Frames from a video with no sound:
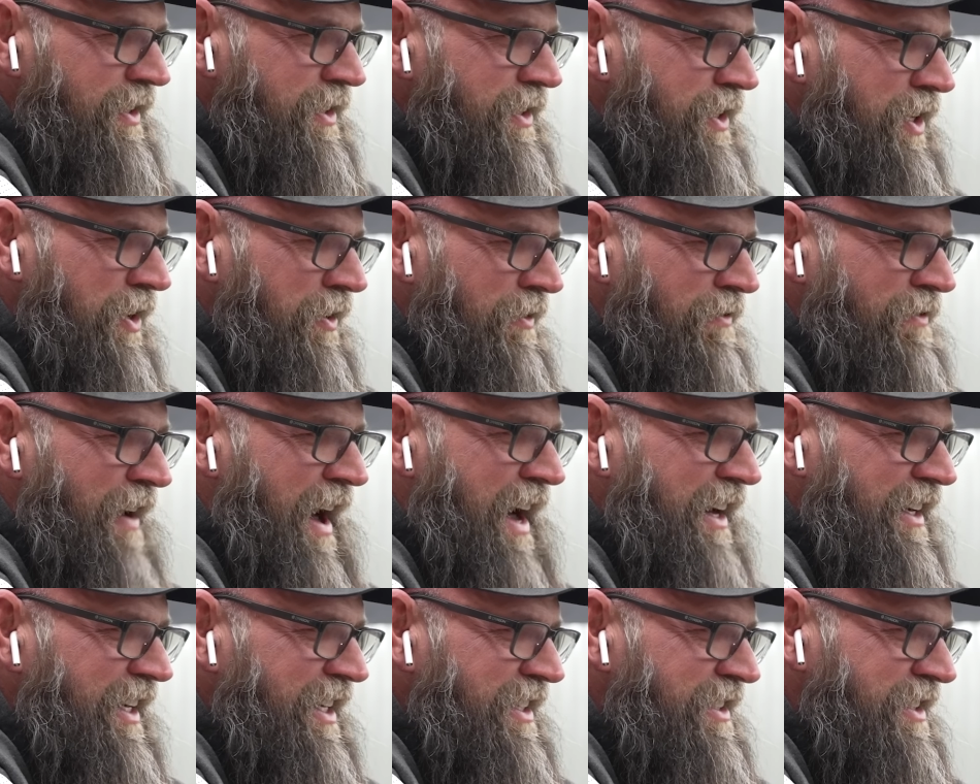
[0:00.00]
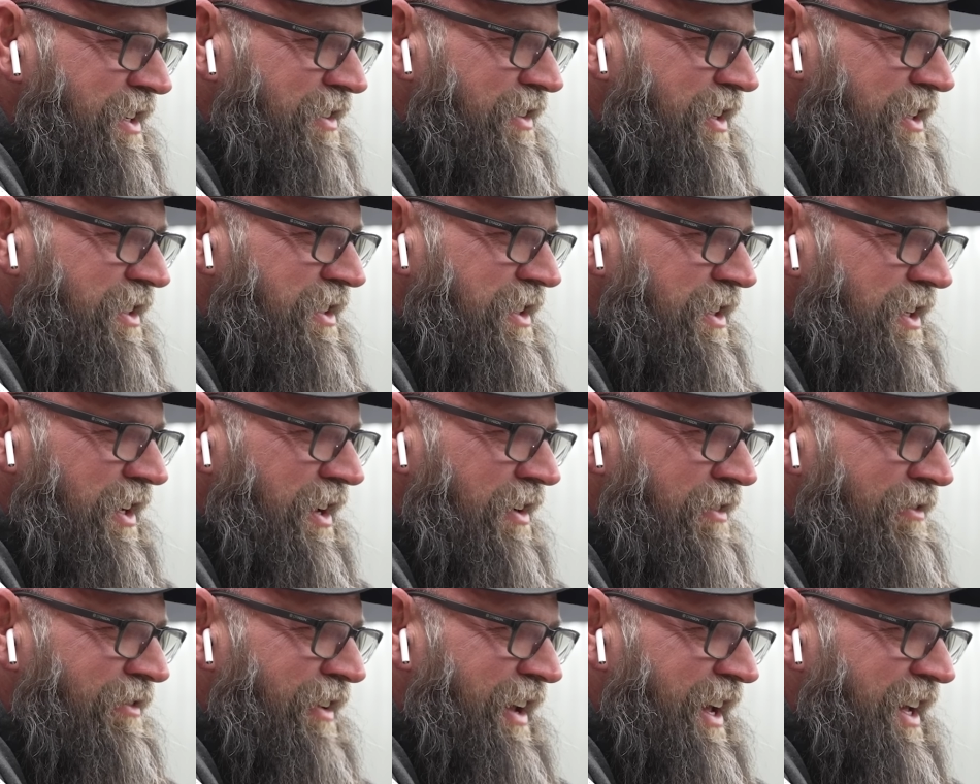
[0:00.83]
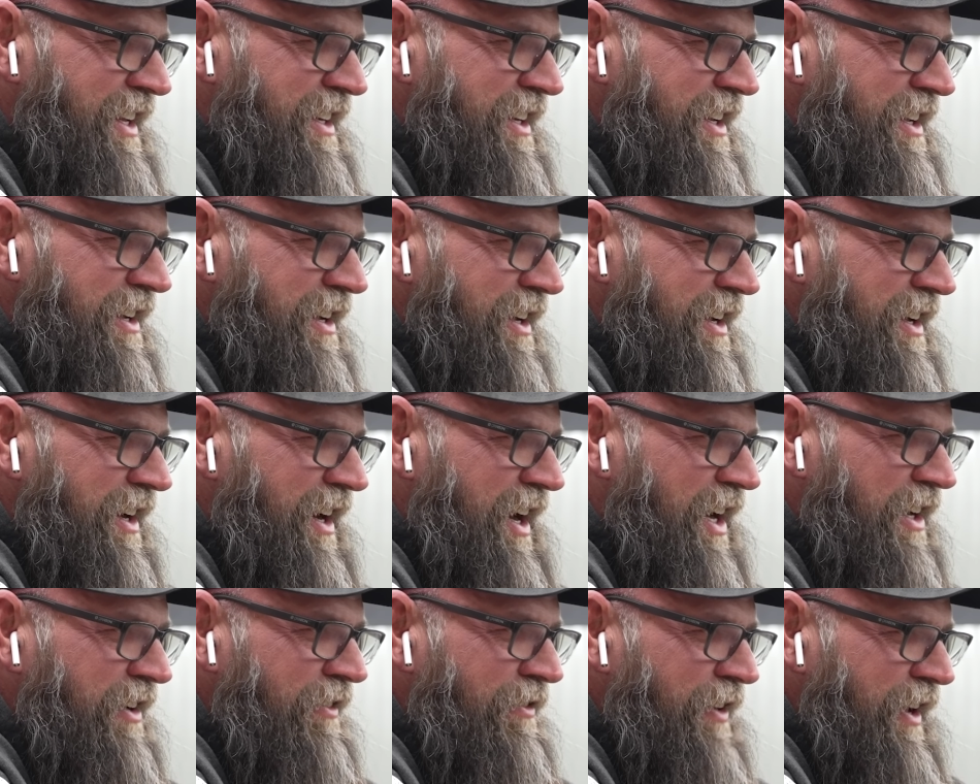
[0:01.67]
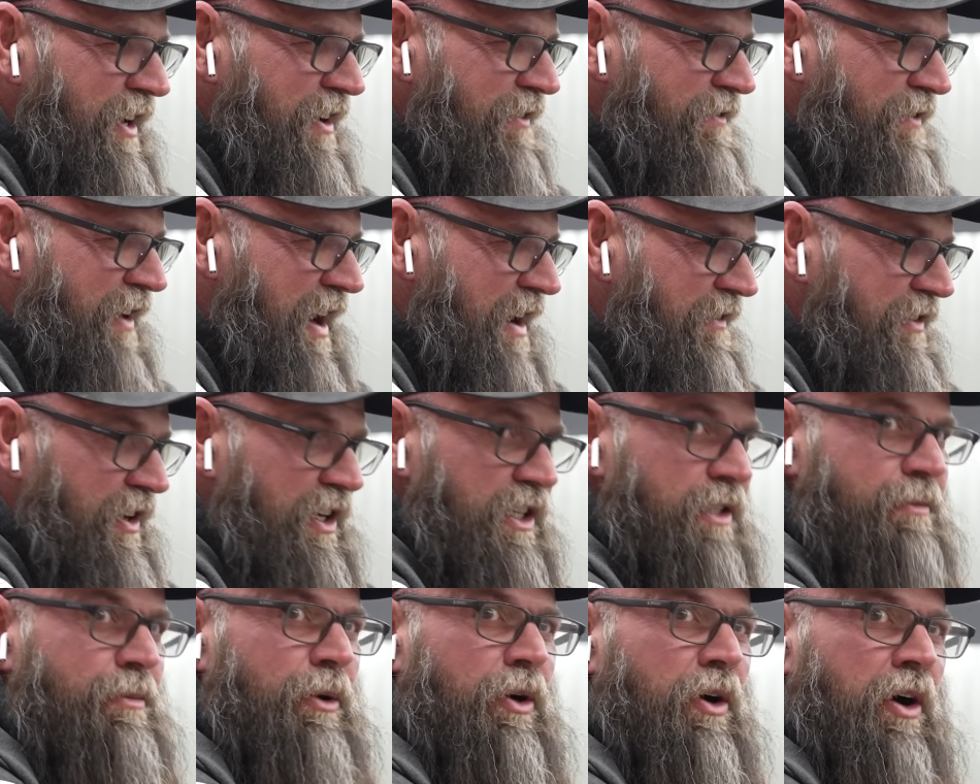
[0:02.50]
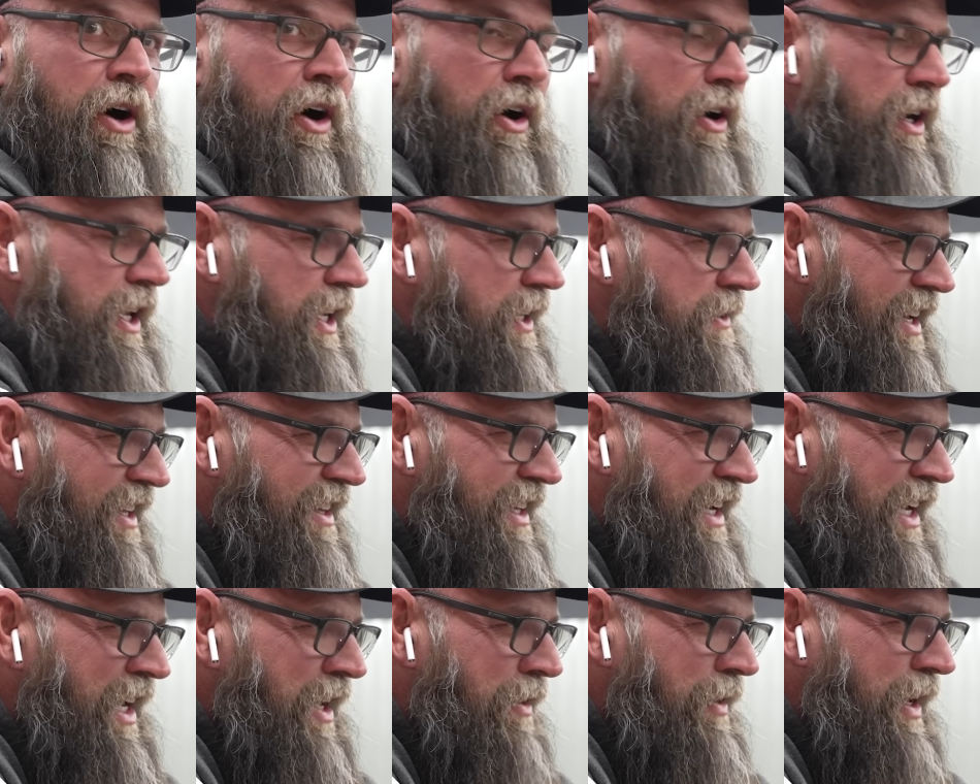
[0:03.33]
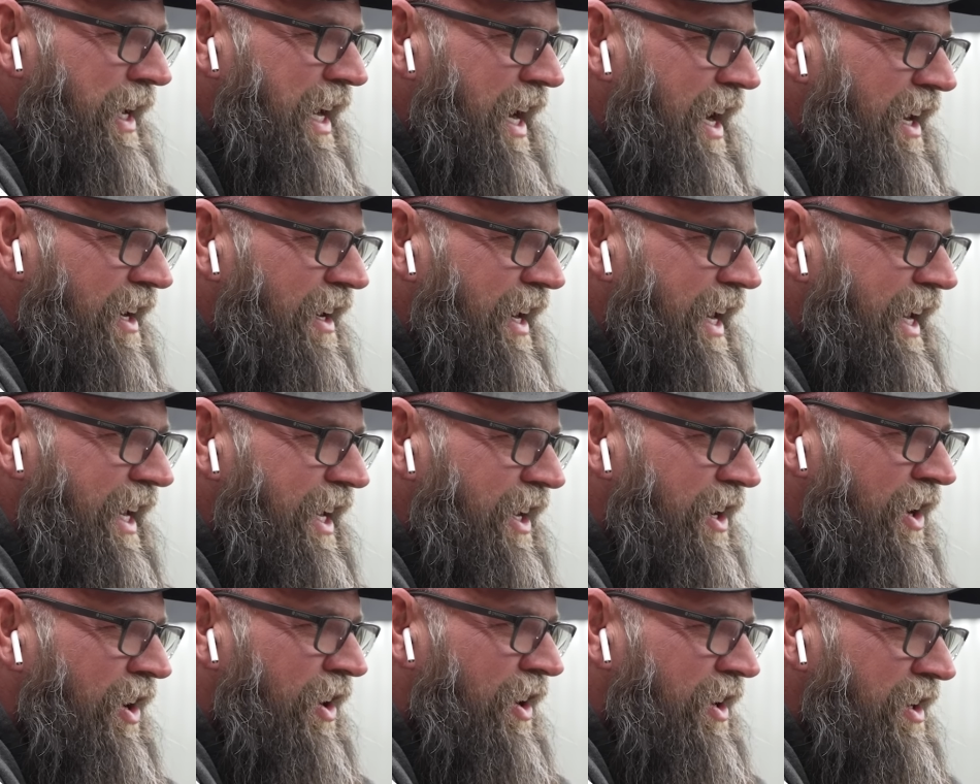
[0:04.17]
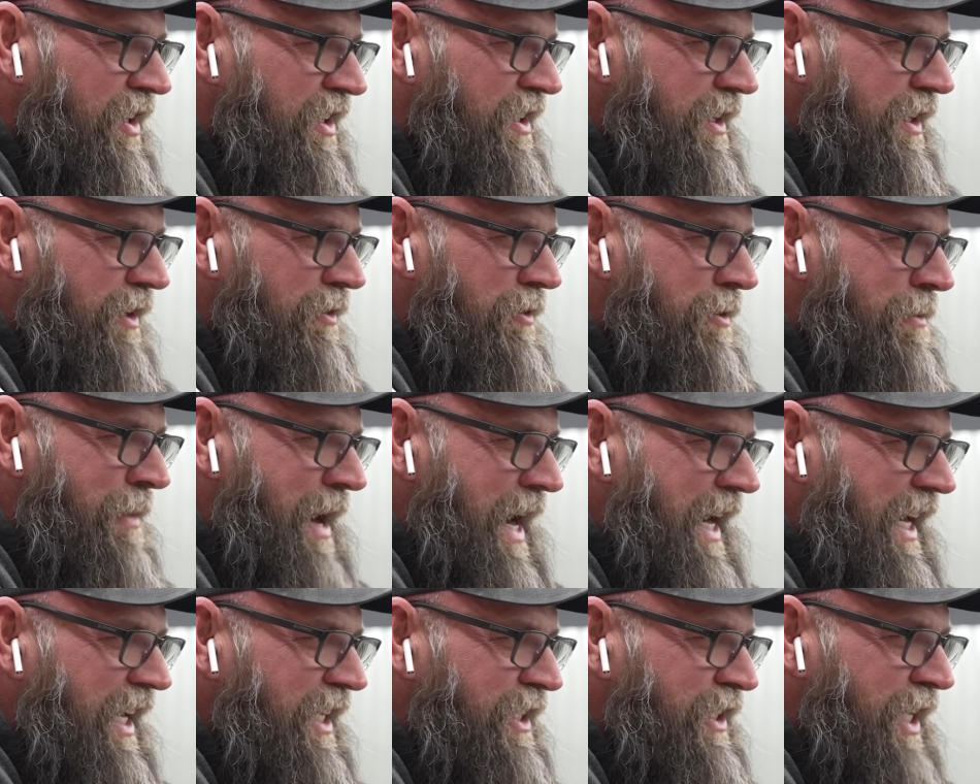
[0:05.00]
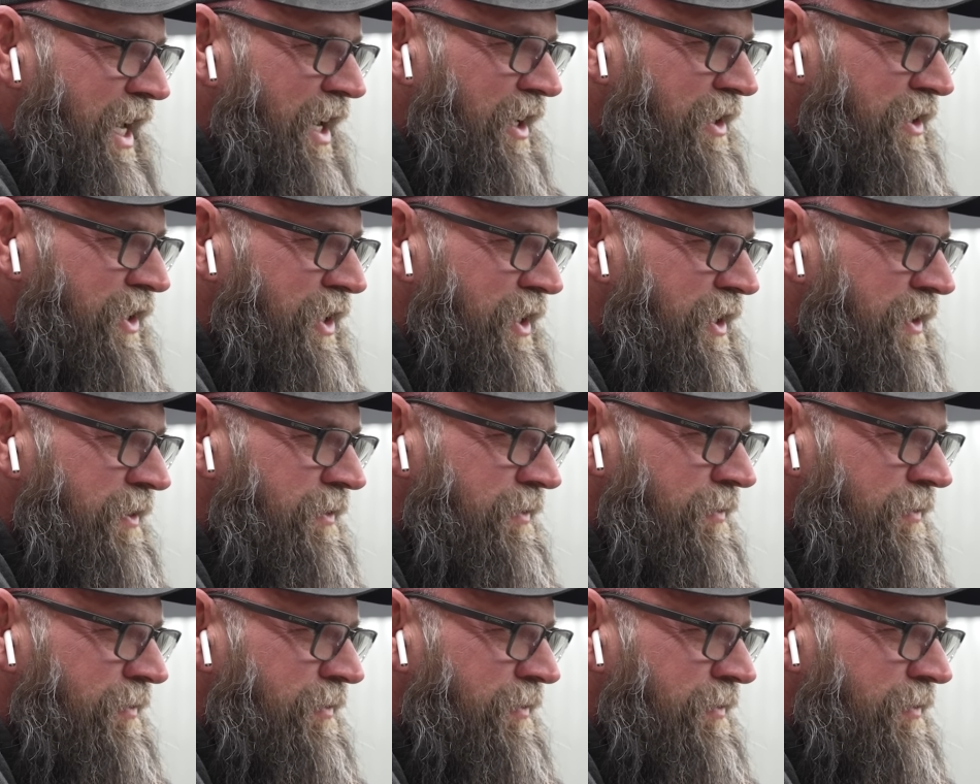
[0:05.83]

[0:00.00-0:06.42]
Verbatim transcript: So finalists of this event, undefeated in five years, Bo Hurley. And here we got Lincoln Hawk, the remaining challenger.